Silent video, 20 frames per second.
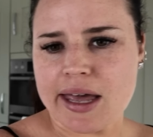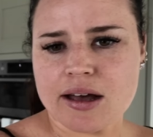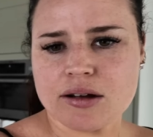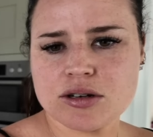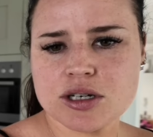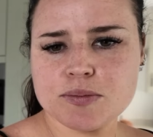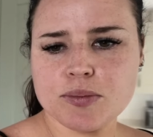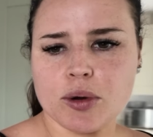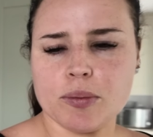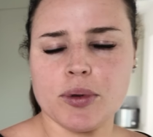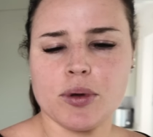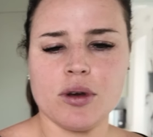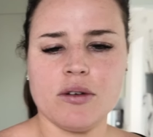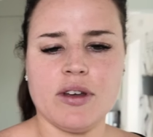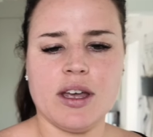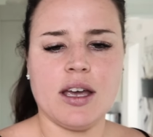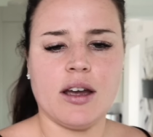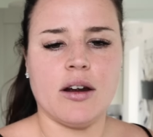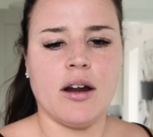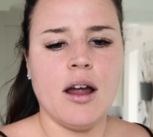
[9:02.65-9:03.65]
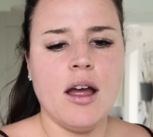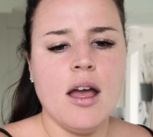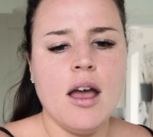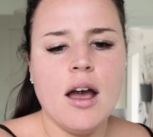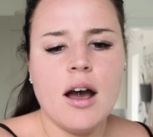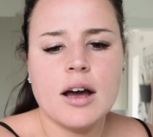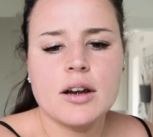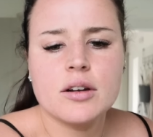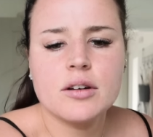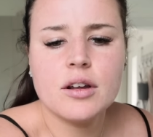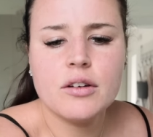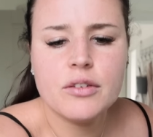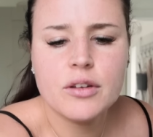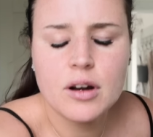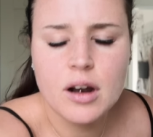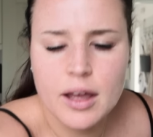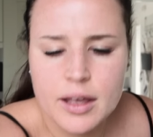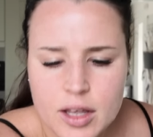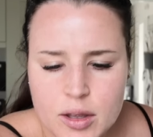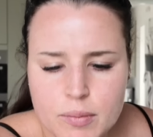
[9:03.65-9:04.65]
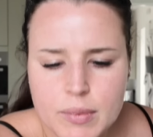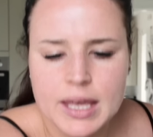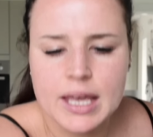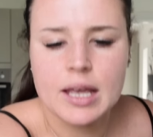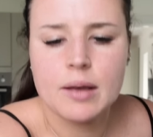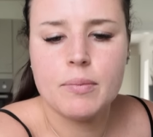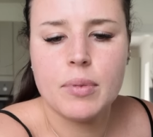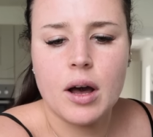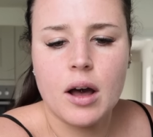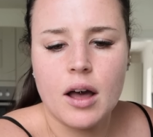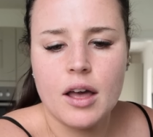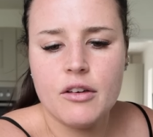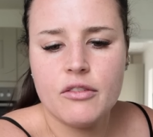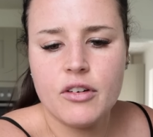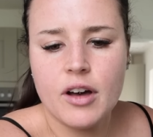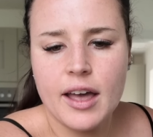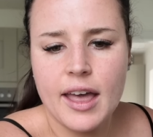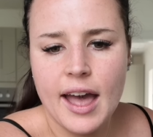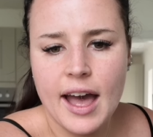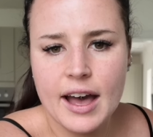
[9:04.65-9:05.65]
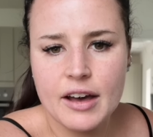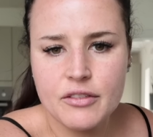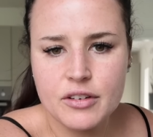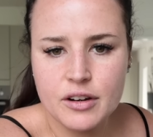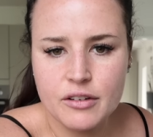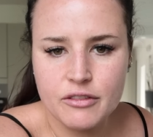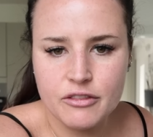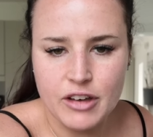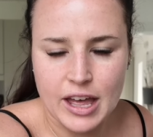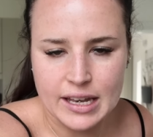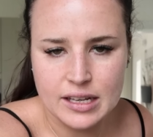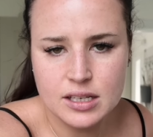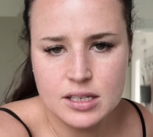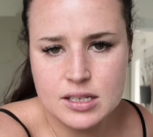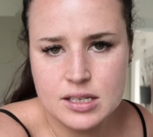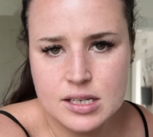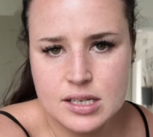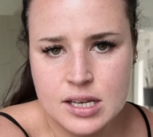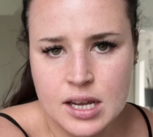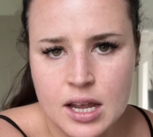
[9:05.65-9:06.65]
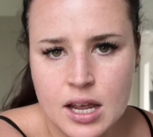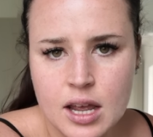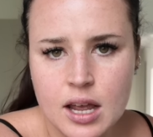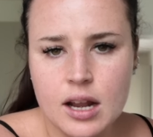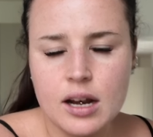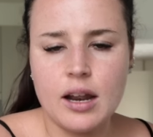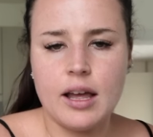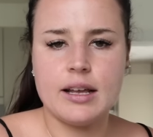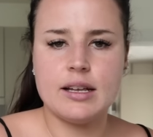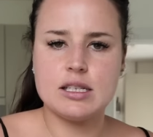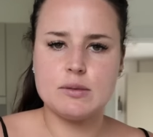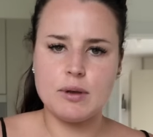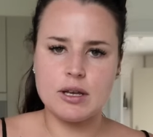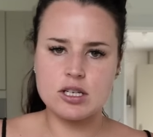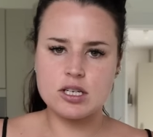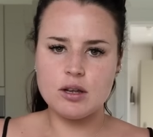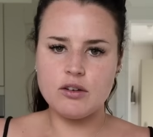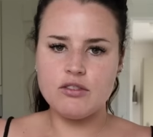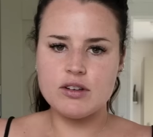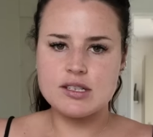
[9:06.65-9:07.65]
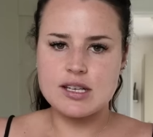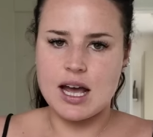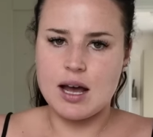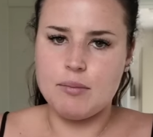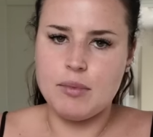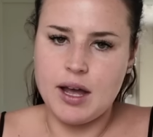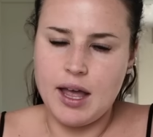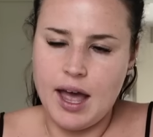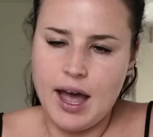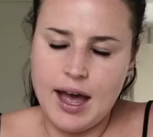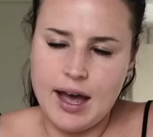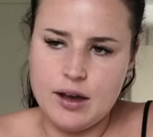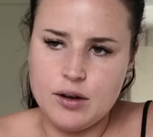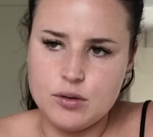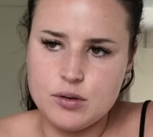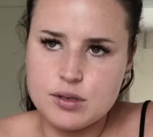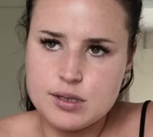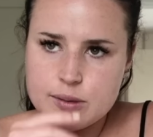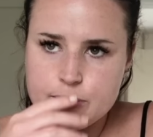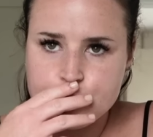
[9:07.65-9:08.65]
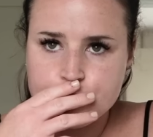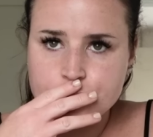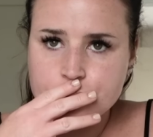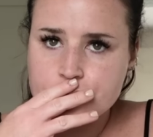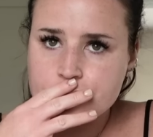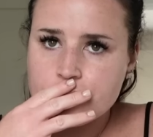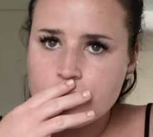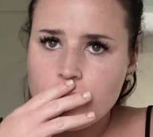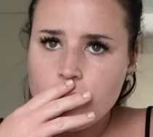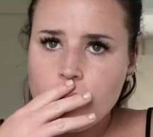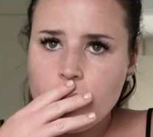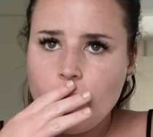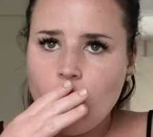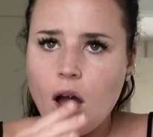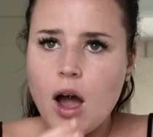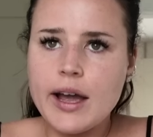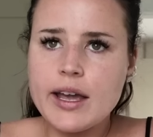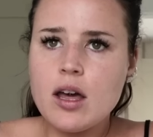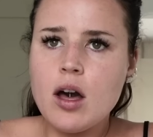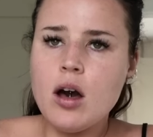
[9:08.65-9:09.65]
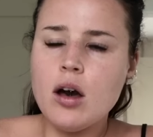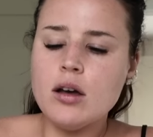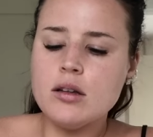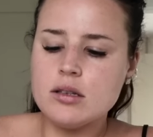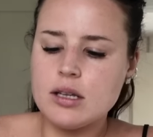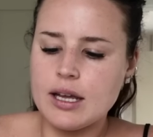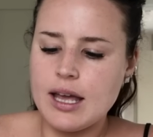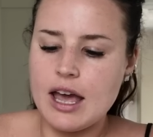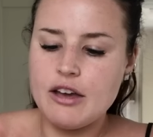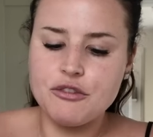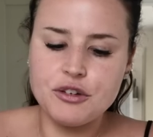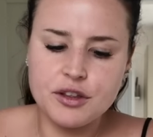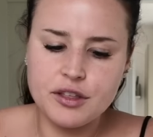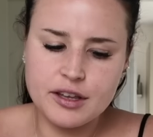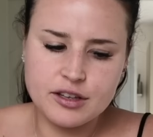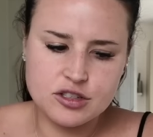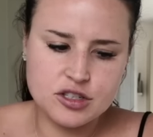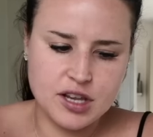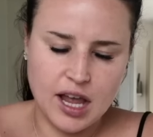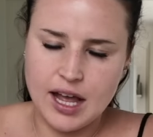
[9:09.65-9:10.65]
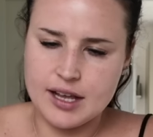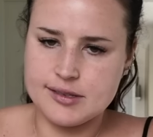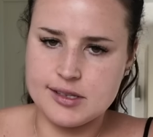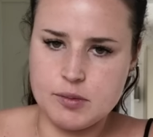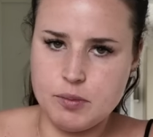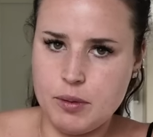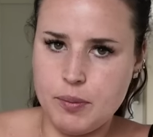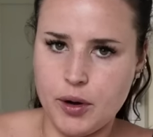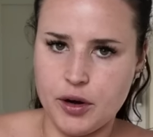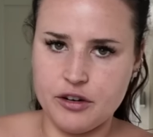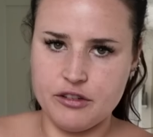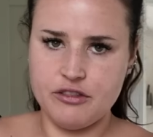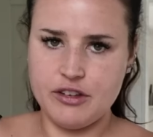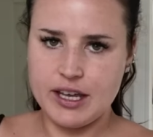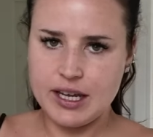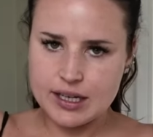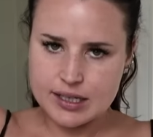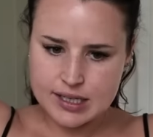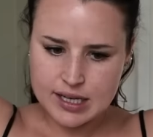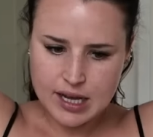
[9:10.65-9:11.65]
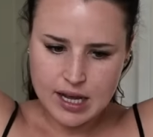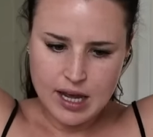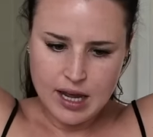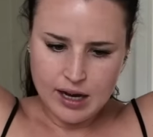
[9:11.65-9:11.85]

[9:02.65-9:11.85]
I'll just pop you over here. I don't know if you're like me, but if I have an event, like especially if it's at my house, I can't, like everything just has to be perfect.